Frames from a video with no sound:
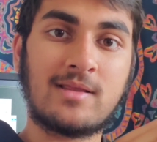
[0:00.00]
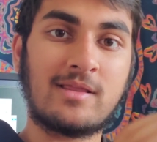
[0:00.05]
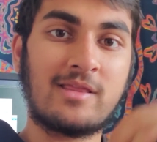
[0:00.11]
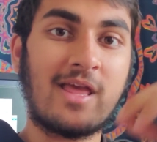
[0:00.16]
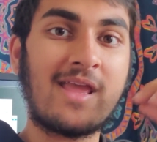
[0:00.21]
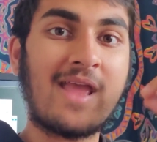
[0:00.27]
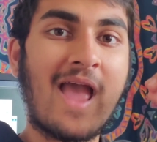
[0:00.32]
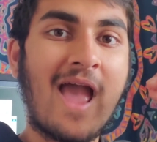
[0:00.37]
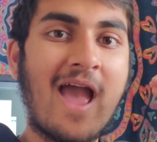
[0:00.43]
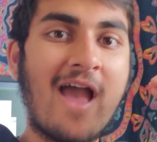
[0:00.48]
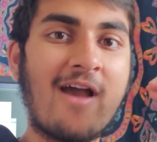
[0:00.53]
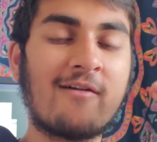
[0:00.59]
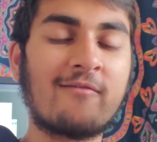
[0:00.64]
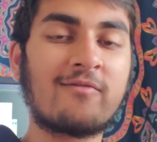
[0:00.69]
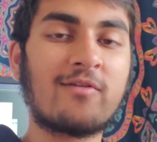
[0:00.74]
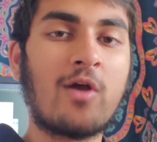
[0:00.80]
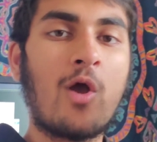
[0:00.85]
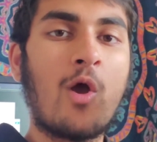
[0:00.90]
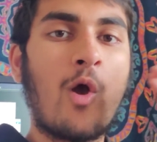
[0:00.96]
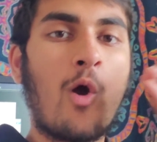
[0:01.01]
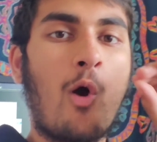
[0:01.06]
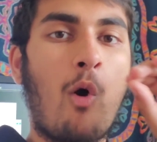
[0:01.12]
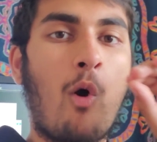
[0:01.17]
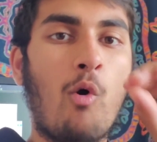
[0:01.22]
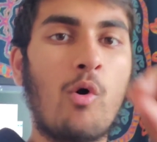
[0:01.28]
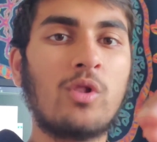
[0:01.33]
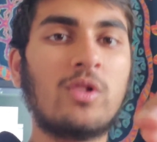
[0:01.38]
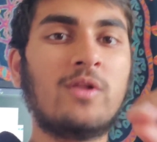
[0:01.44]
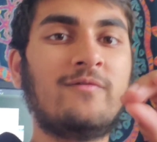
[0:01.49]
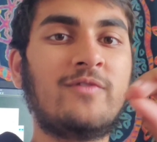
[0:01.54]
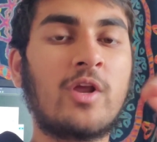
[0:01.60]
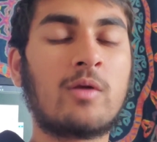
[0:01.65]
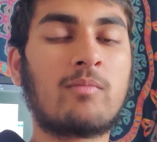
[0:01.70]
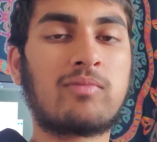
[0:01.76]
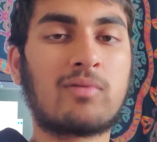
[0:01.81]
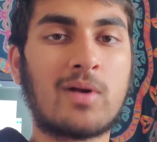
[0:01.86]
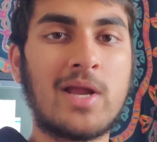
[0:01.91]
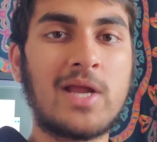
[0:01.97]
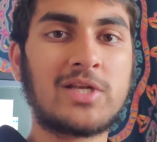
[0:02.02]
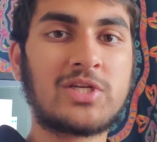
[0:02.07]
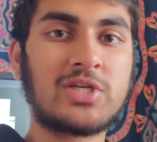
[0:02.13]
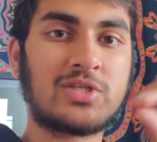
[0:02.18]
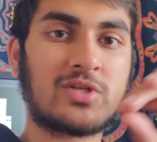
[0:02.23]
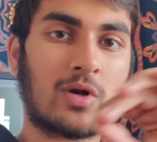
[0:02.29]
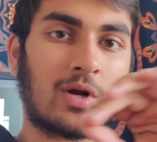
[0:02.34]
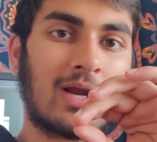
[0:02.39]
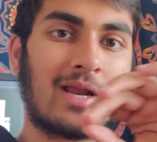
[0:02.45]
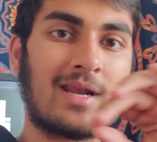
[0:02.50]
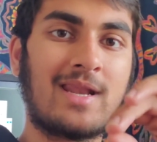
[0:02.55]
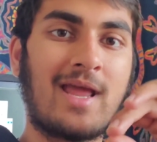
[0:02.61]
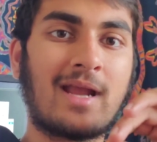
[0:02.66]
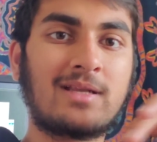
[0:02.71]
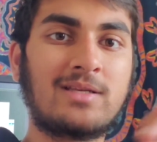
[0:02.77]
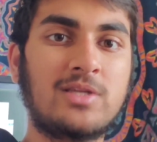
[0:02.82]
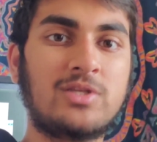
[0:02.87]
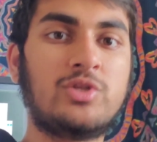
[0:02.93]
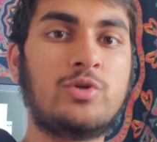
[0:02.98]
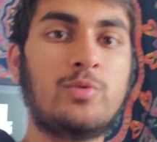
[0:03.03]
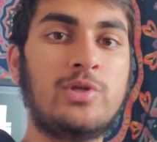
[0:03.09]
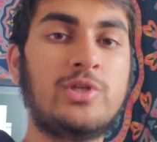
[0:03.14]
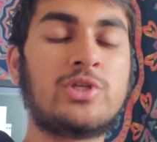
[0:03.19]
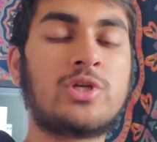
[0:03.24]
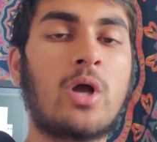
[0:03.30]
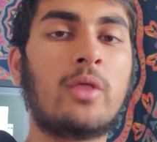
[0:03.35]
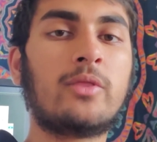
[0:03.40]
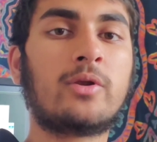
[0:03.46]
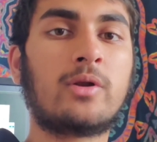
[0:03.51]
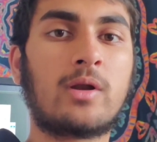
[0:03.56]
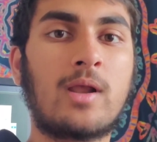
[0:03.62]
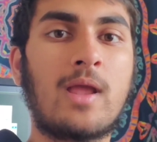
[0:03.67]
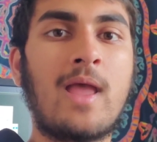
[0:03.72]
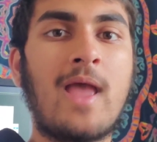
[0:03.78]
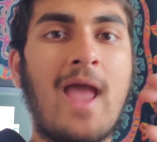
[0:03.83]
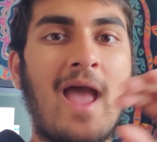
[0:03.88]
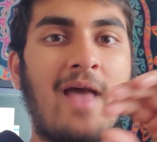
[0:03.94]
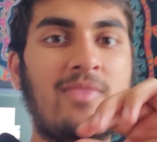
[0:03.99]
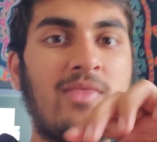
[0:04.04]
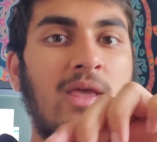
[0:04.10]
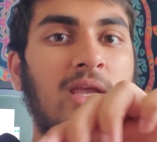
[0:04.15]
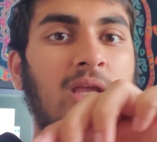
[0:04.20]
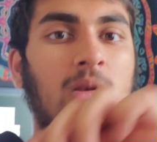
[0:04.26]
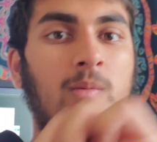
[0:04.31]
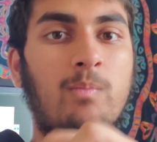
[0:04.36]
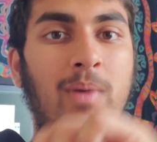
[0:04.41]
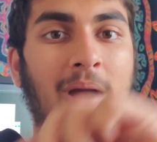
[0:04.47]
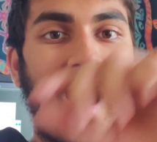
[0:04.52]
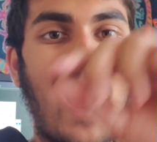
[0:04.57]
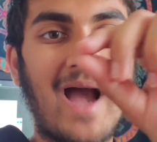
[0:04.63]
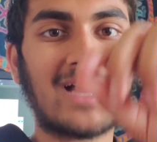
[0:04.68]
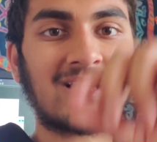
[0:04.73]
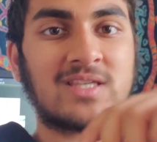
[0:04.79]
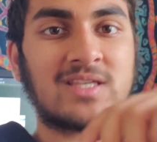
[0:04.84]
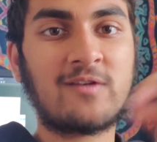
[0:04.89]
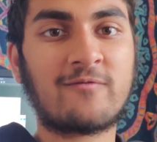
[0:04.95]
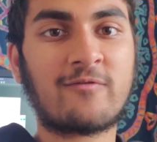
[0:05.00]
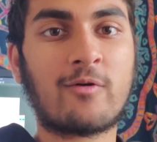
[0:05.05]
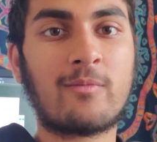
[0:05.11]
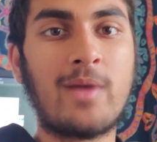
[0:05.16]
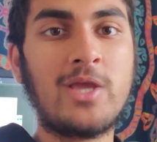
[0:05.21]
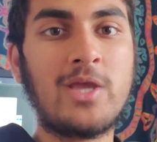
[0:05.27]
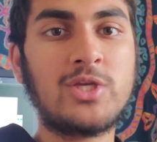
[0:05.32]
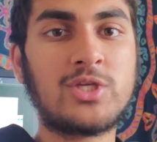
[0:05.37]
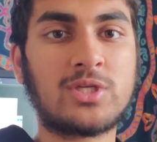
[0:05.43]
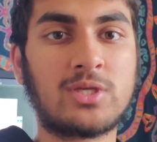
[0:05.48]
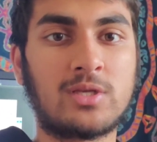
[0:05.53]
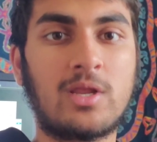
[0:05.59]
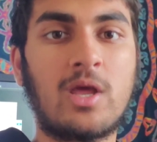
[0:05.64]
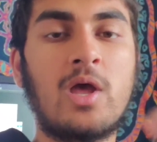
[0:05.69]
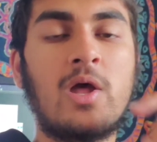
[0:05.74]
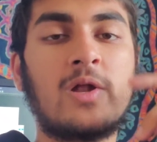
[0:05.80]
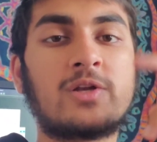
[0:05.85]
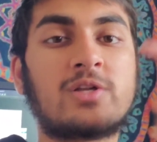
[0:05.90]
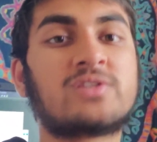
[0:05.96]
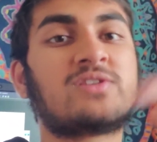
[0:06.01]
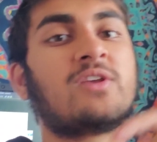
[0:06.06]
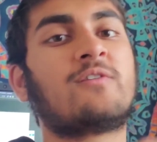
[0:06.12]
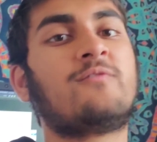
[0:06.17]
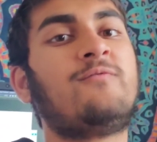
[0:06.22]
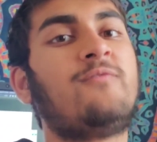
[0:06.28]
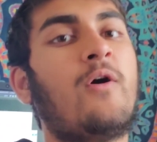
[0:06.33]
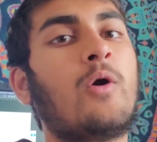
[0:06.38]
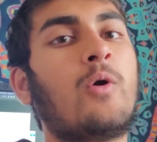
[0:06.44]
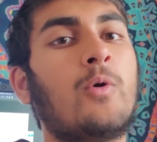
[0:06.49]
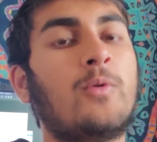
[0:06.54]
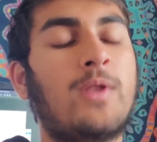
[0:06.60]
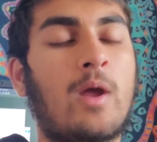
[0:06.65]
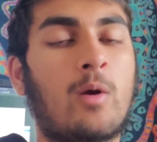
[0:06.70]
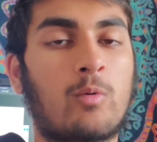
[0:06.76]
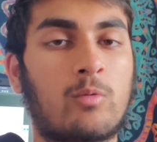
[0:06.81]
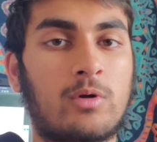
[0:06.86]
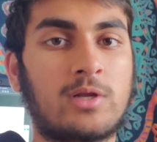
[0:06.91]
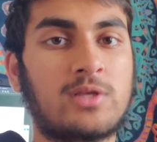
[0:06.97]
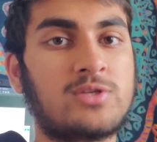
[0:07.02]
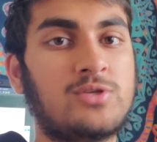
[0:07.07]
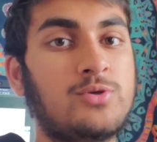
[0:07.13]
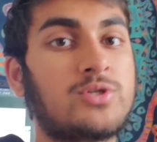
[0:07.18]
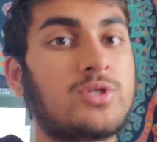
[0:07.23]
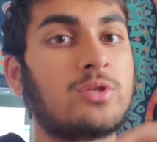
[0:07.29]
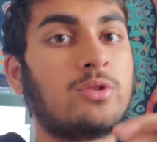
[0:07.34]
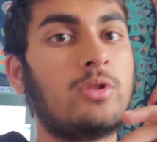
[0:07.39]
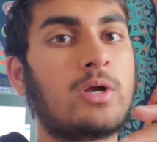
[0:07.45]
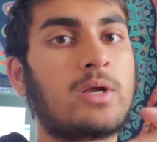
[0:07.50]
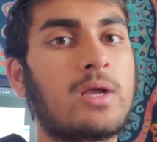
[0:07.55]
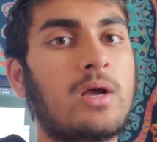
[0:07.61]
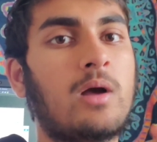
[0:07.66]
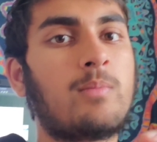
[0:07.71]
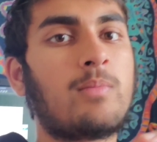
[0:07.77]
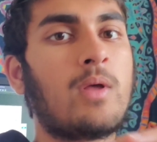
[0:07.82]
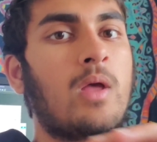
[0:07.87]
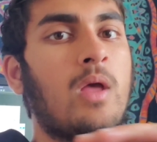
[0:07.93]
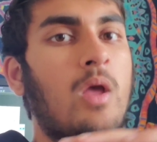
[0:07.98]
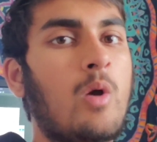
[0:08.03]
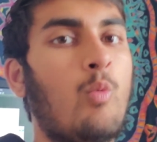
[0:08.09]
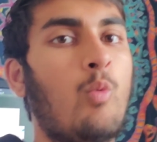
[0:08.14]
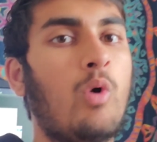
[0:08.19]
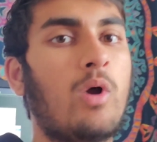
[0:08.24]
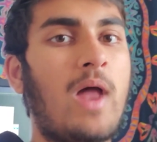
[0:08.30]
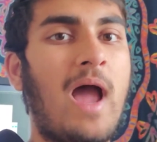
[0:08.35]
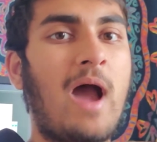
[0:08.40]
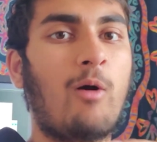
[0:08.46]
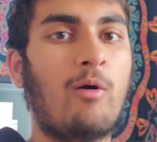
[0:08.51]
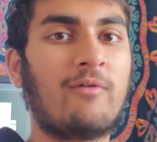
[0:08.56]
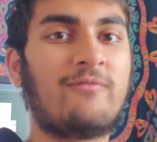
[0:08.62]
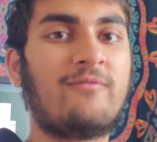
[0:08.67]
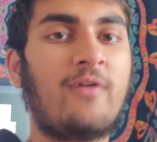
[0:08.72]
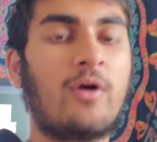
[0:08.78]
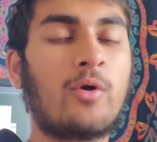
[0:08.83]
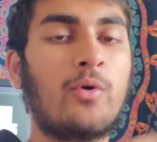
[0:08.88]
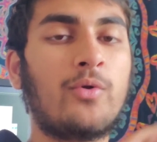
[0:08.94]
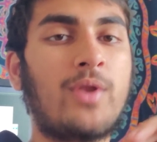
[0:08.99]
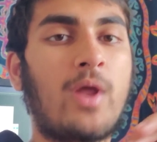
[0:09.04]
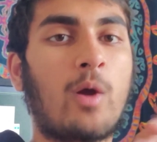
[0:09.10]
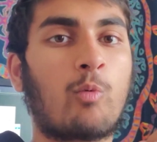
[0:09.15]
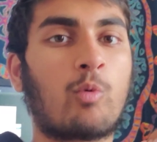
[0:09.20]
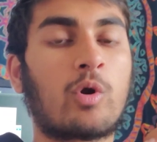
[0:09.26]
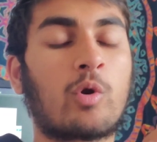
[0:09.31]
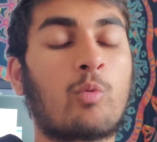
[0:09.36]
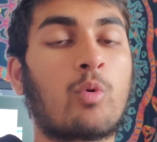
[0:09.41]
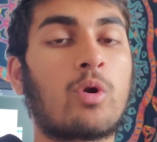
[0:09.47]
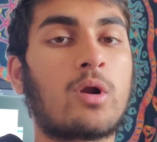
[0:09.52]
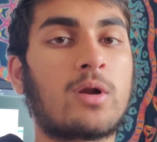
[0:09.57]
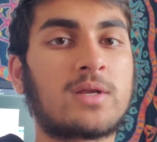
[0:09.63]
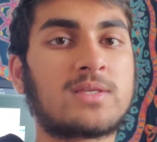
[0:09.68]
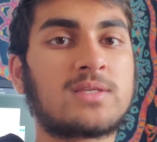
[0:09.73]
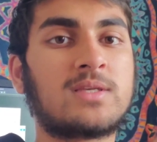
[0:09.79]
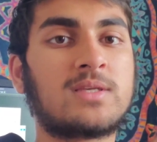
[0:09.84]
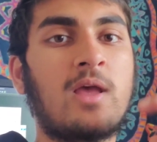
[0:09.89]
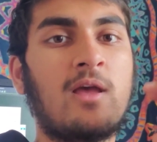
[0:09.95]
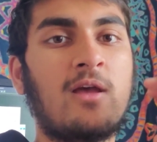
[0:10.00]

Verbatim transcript: They have all of their branches are connected to each other and they can pass information just like fungal networks. You should look up what how a fungal network works.